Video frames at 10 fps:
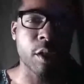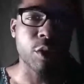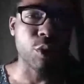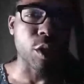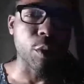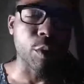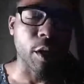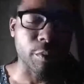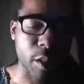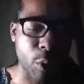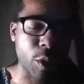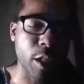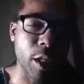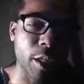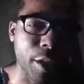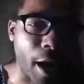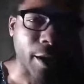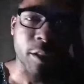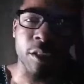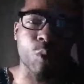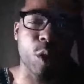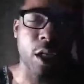You see what I'm saying? We need doctors, we